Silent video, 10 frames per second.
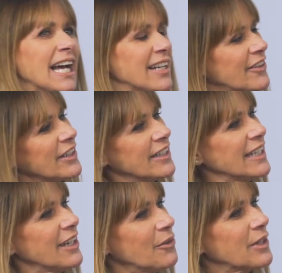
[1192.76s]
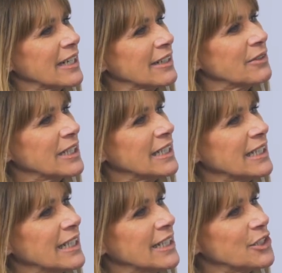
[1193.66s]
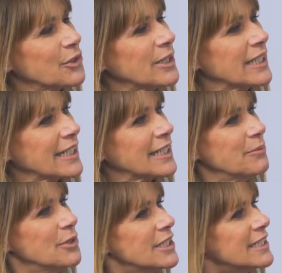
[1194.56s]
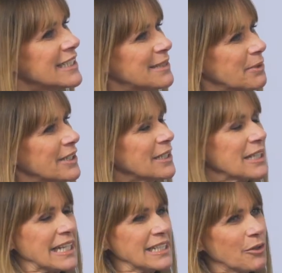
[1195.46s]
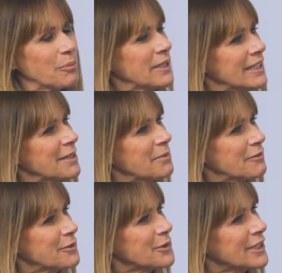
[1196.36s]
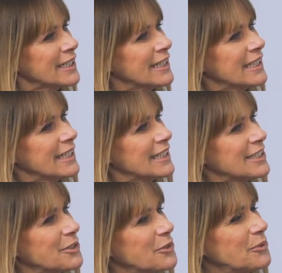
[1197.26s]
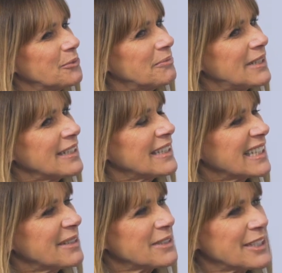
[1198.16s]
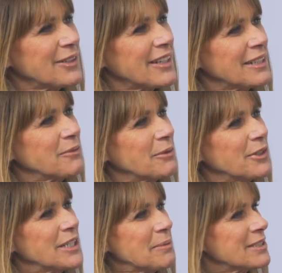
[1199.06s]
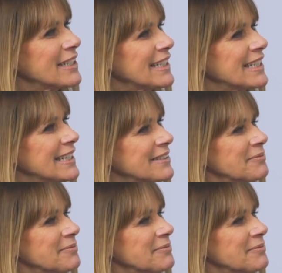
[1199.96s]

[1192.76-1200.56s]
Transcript: And I think they all kind of really enjoyed that community spirit that had not been there before. So I think that was a good thing. What were your neighbours like?